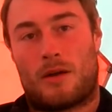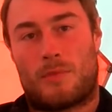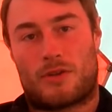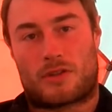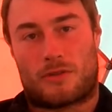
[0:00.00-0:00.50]

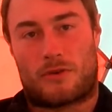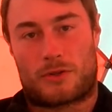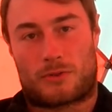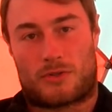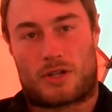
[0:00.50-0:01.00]
Most of the
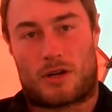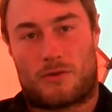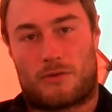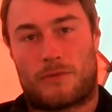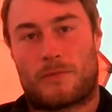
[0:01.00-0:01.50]
fossil
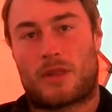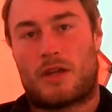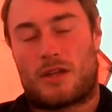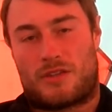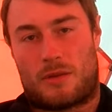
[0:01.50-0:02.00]
stuff
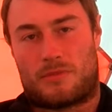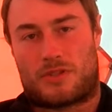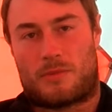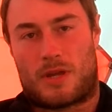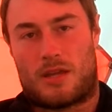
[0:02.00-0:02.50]
seems
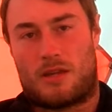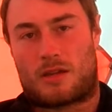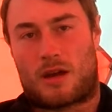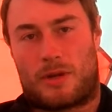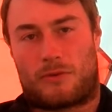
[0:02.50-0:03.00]
to be
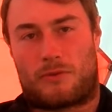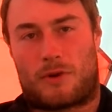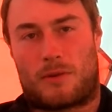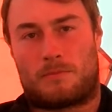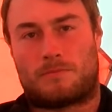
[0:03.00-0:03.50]
coming
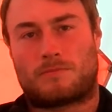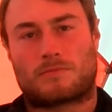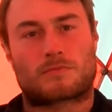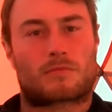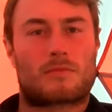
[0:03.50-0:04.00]
from
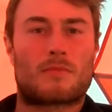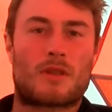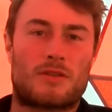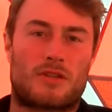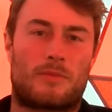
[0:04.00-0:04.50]

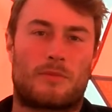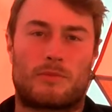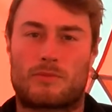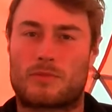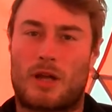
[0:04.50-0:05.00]

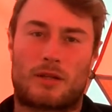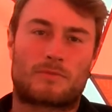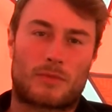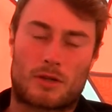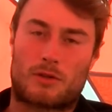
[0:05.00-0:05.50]
some like
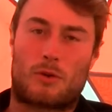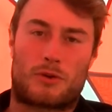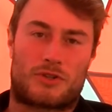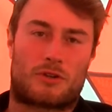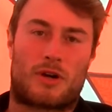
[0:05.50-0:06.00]

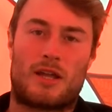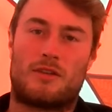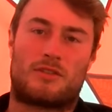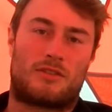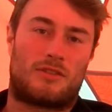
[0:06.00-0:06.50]
coarser
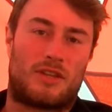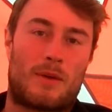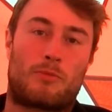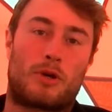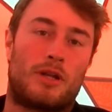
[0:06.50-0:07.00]
grained
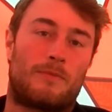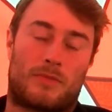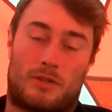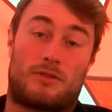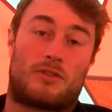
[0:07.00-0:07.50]
debris
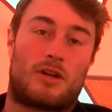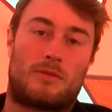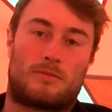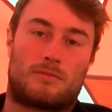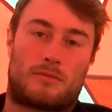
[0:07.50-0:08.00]

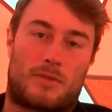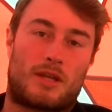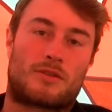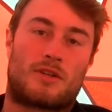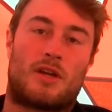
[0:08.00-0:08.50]
type
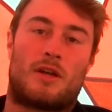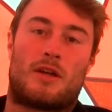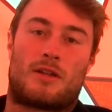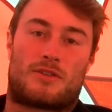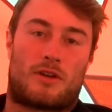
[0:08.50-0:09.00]
things.
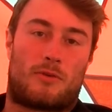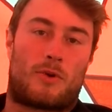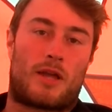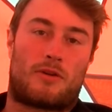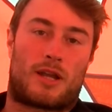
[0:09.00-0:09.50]
So
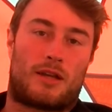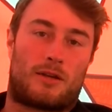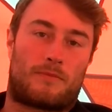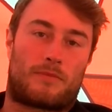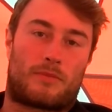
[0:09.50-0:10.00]
where you're
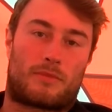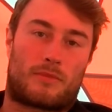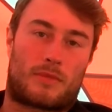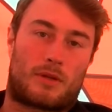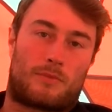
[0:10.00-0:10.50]
getting
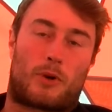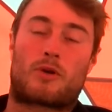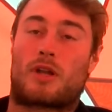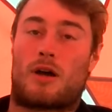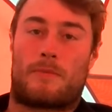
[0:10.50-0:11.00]

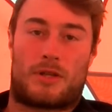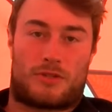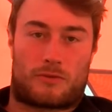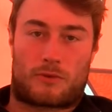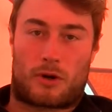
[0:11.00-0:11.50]
broken up
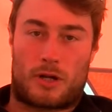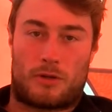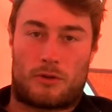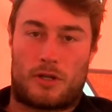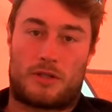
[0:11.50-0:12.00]
bits of
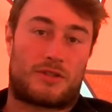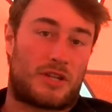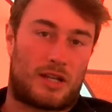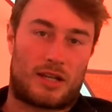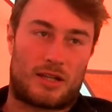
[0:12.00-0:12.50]
crinoid, the
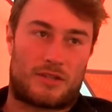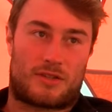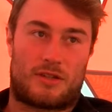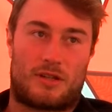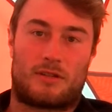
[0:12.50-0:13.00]
sea
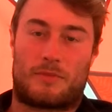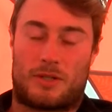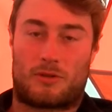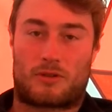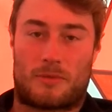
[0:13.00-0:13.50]
lilies that have
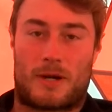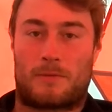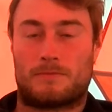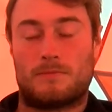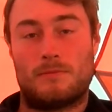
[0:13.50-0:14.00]
been talked about.